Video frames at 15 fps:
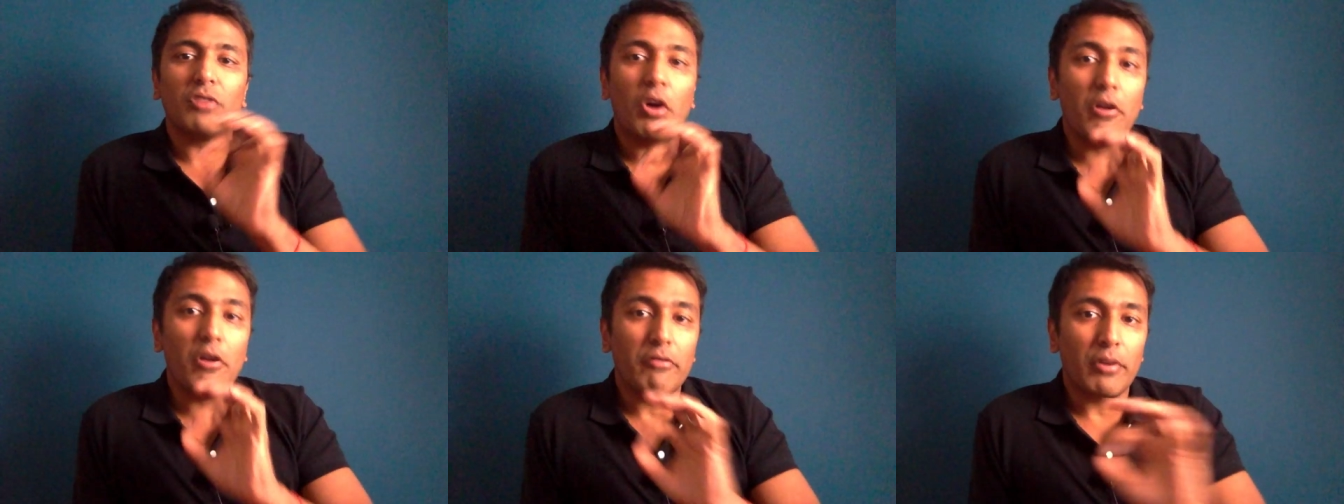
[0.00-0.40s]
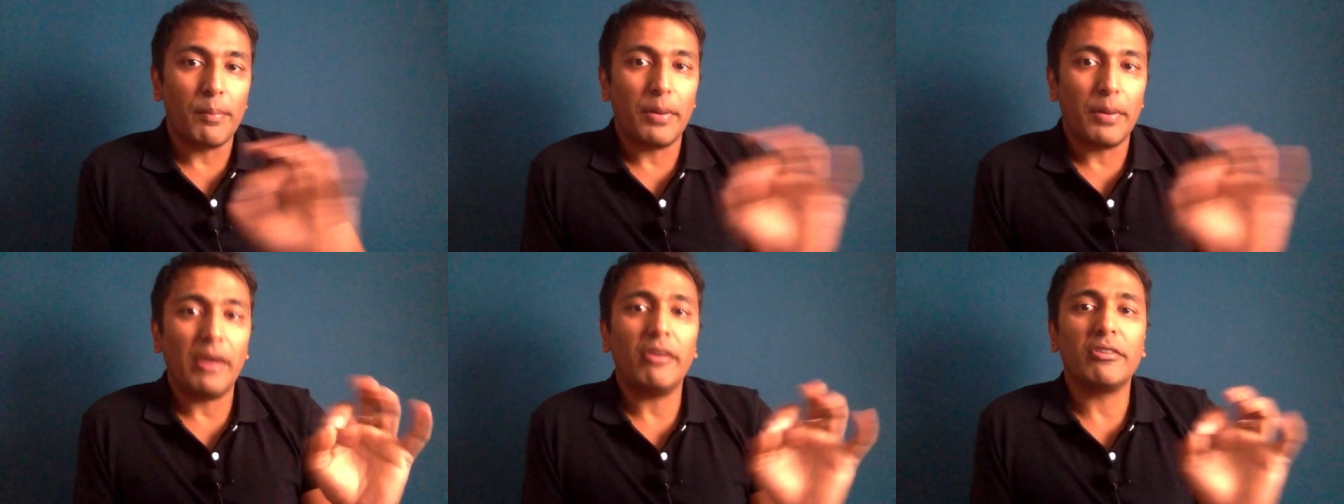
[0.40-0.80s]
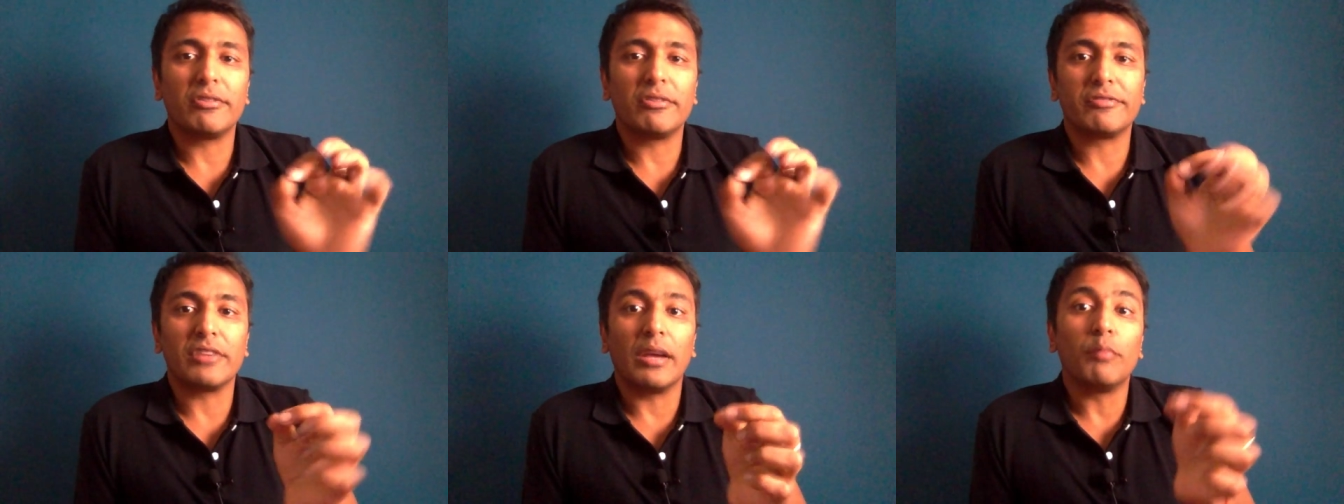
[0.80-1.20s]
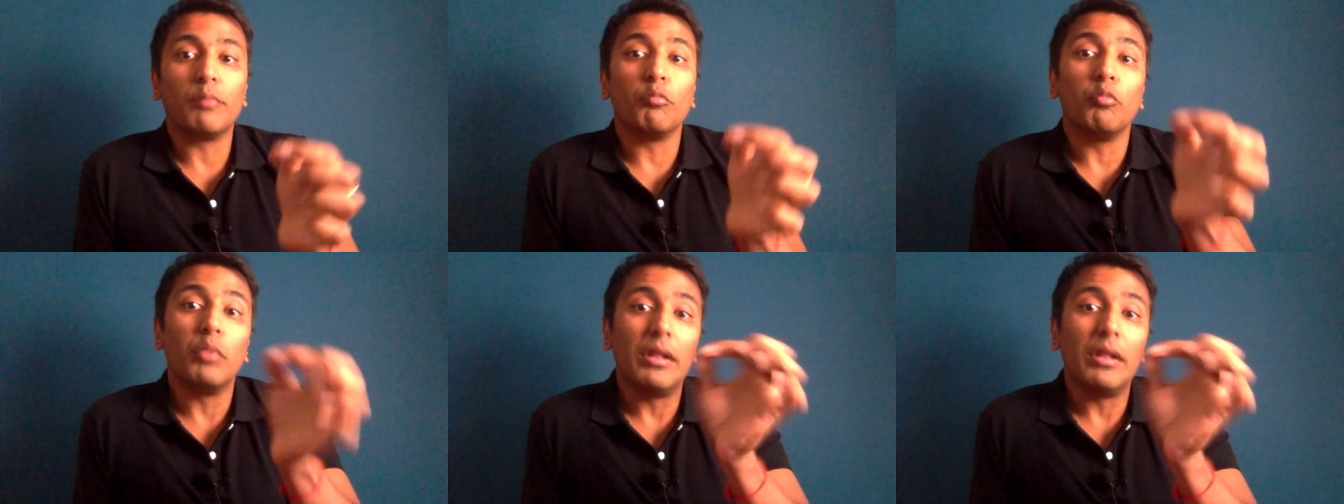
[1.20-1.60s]
over a period of time
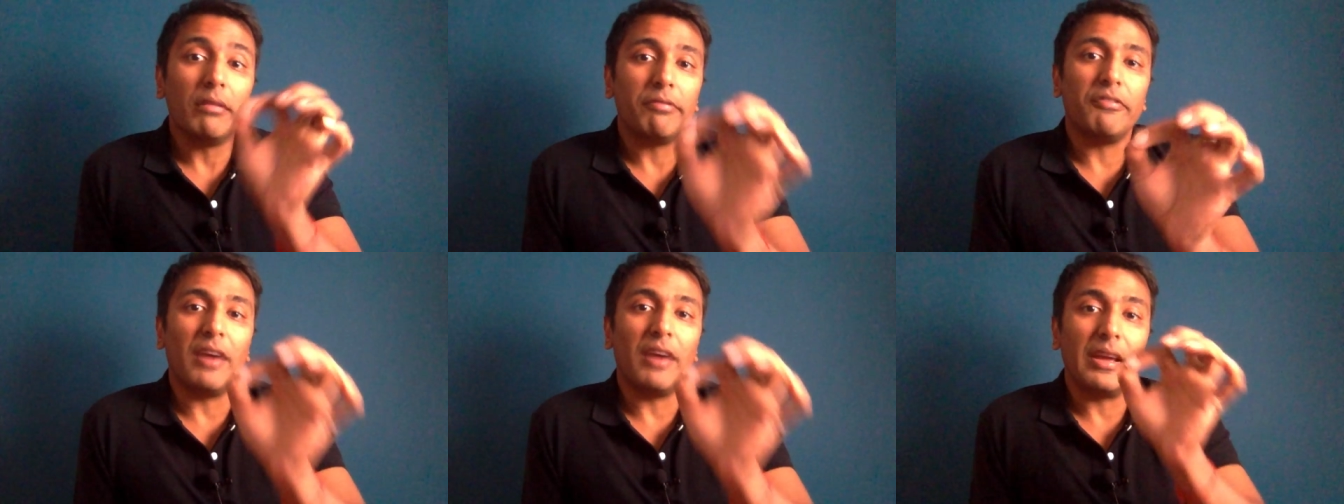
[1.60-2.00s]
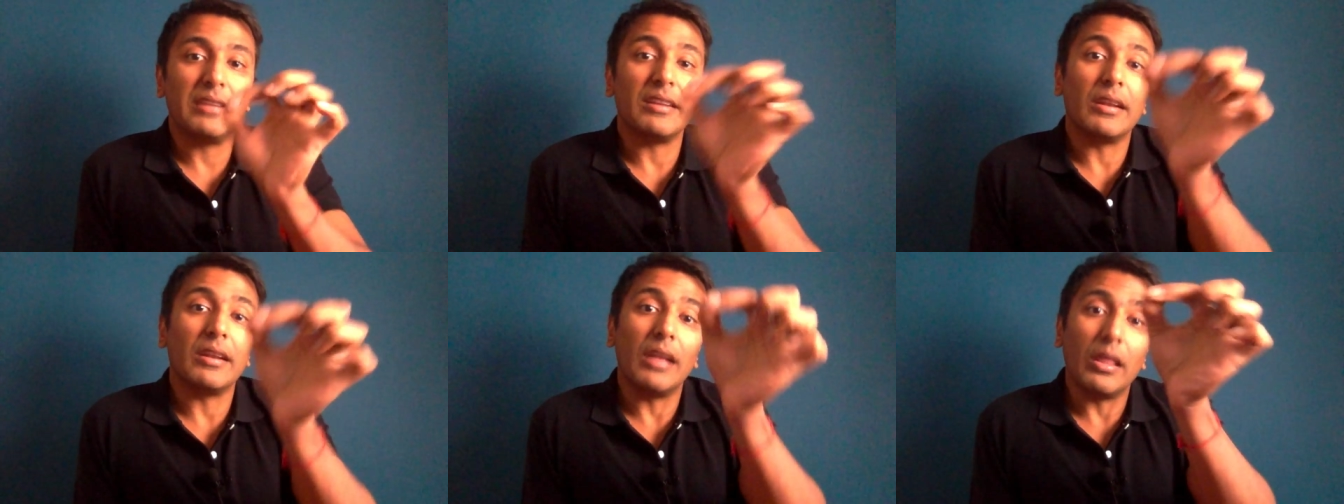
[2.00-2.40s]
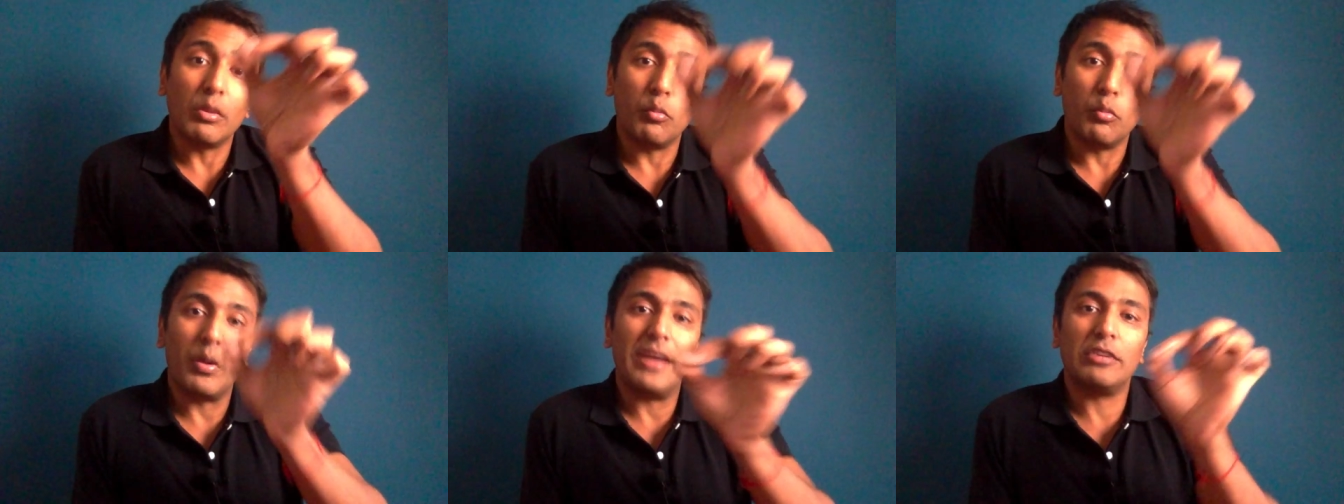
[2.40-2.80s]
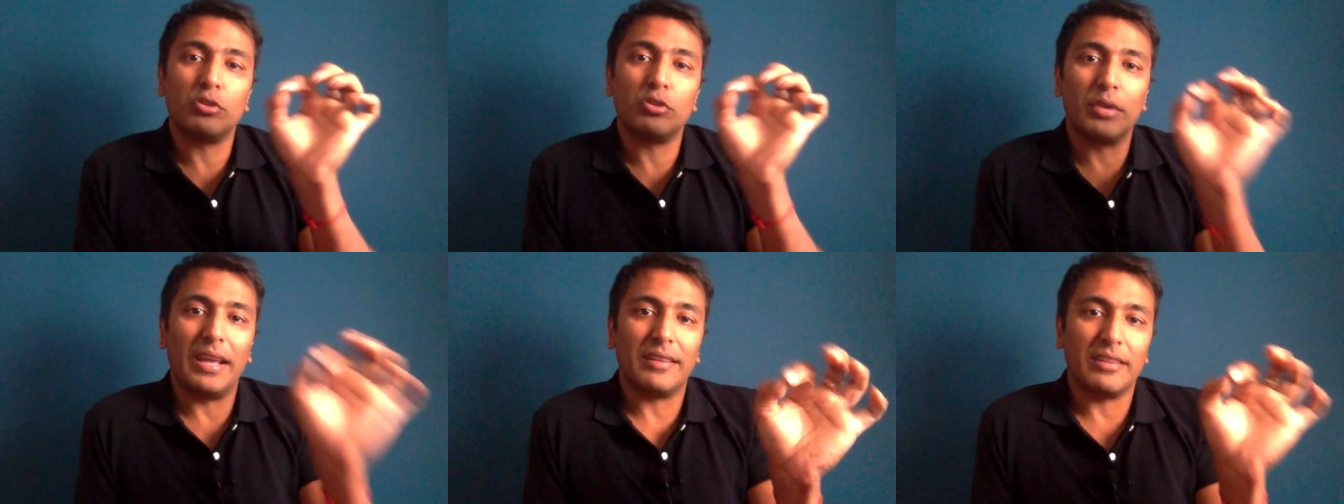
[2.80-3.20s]
will find another way to
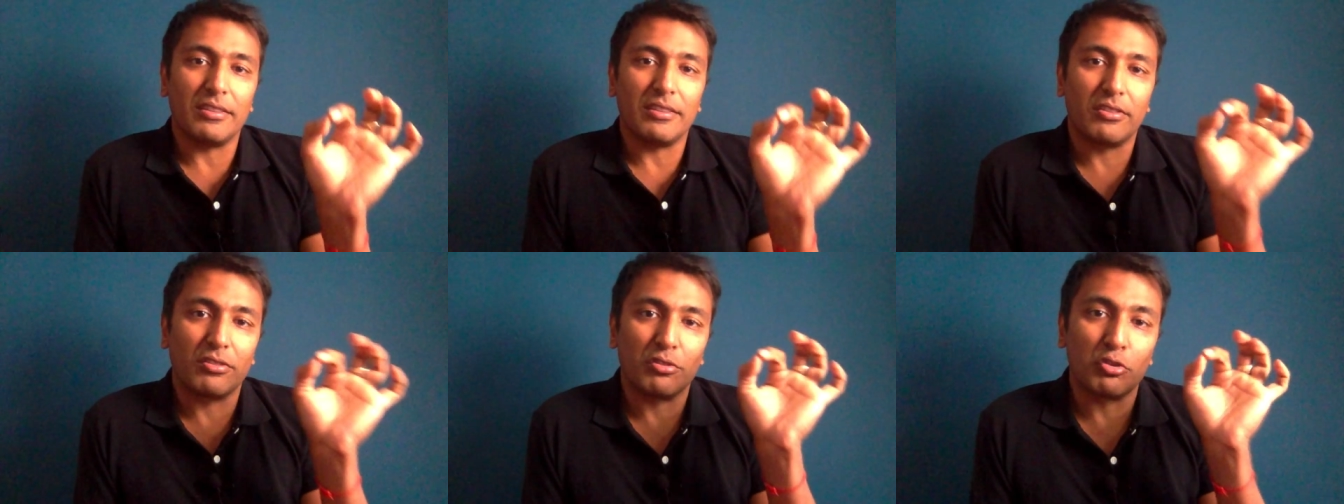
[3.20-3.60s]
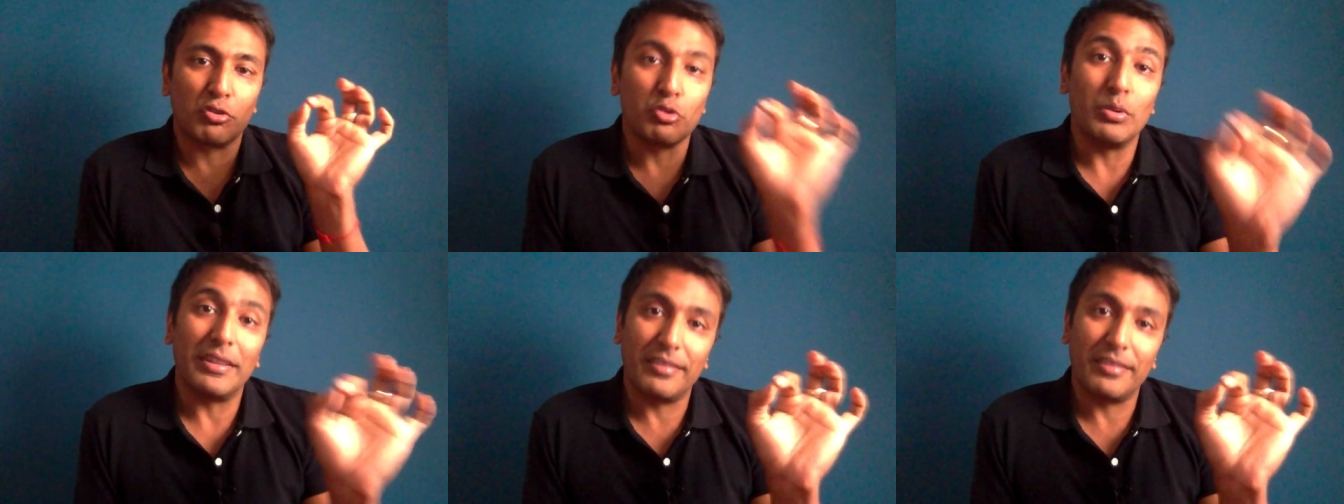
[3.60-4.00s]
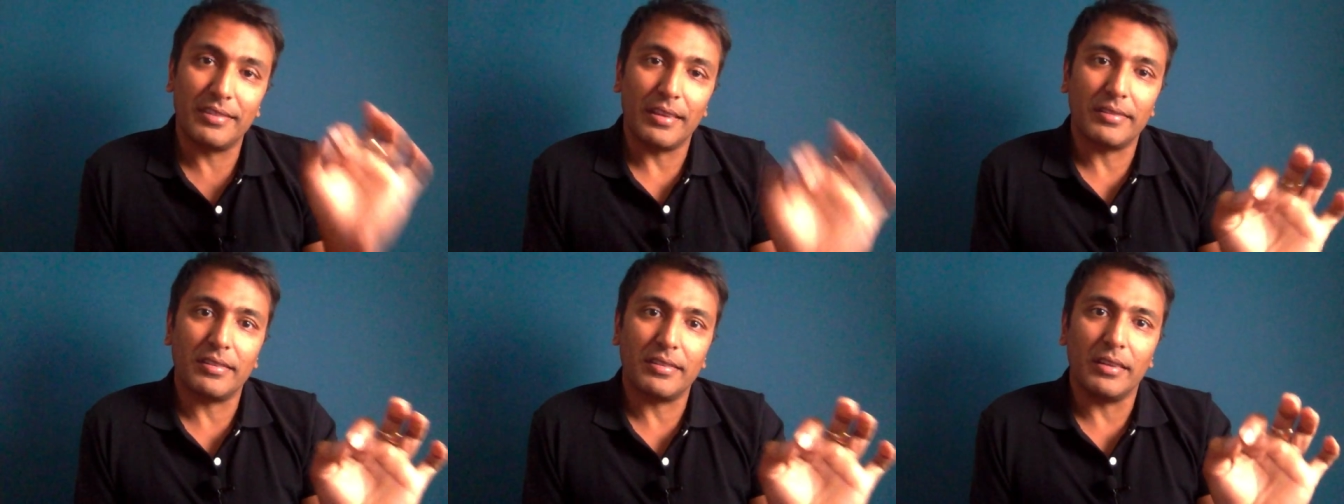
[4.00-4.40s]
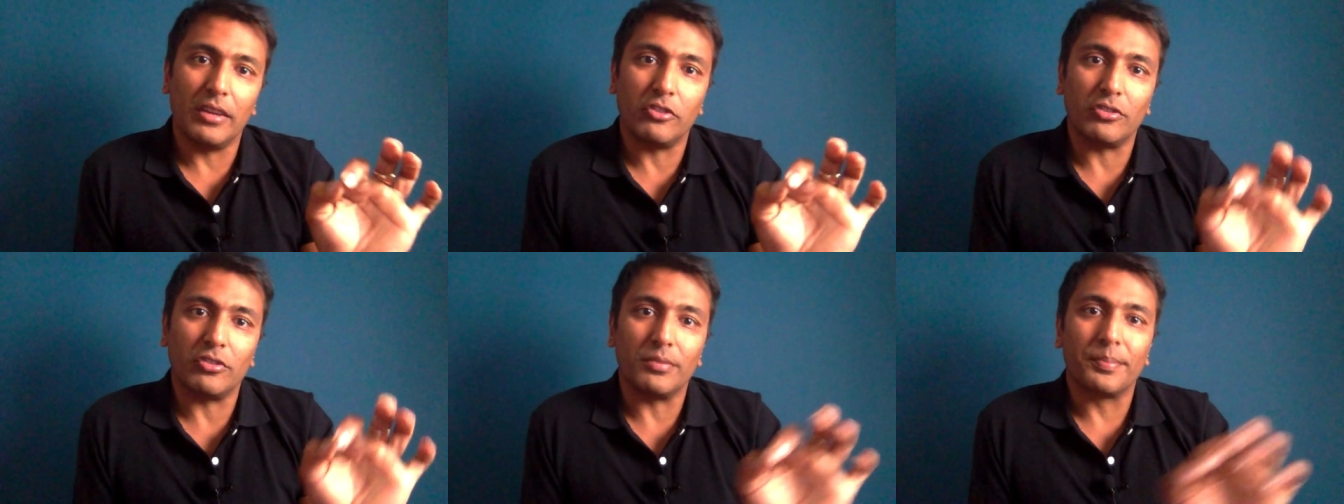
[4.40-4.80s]
get to its
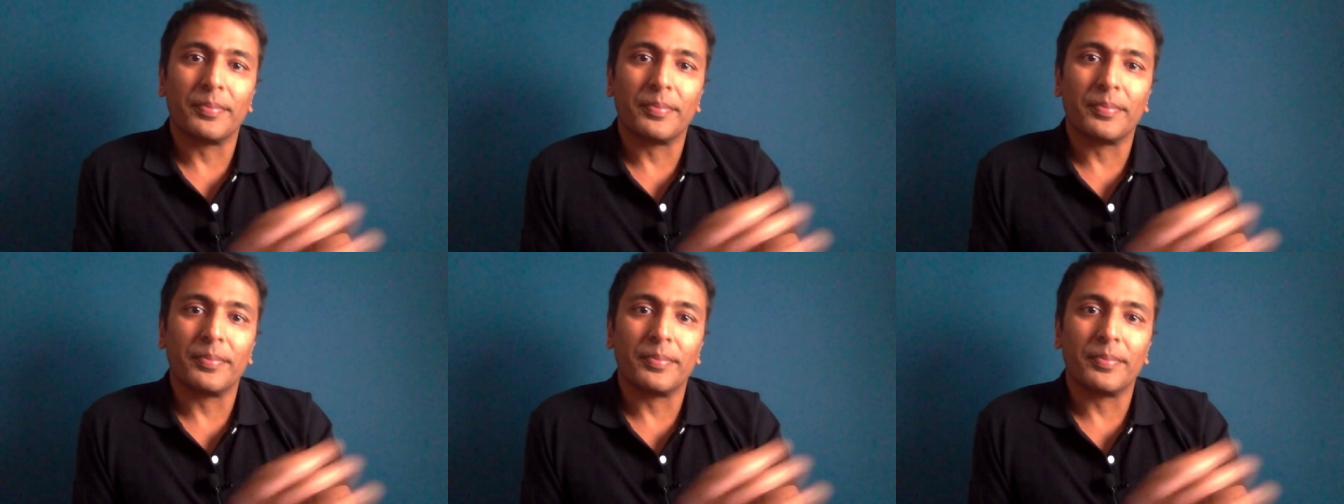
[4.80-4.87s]
destination.